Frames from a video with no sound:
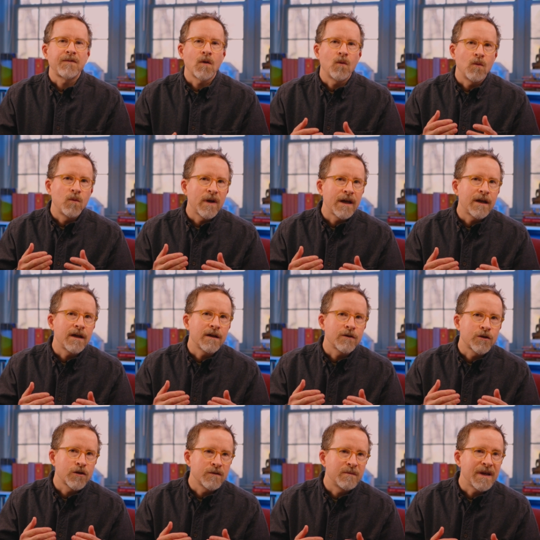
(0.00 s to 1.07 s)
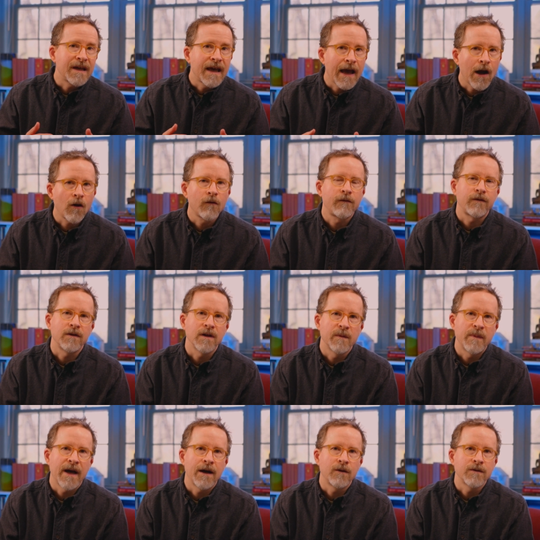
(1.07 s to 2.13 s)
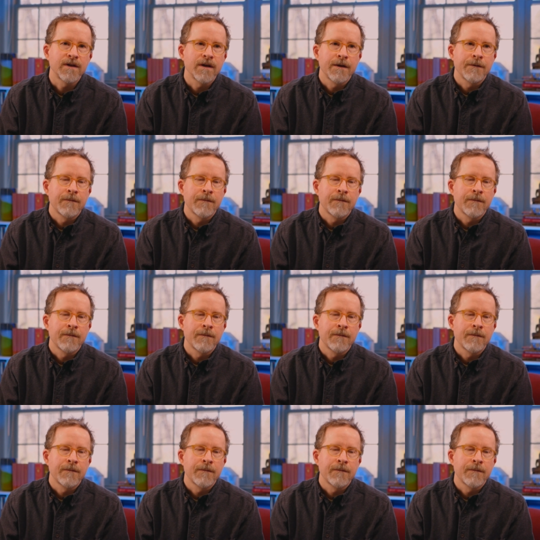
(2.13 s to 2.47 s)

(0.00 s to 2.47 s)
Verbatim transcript: we should be careful about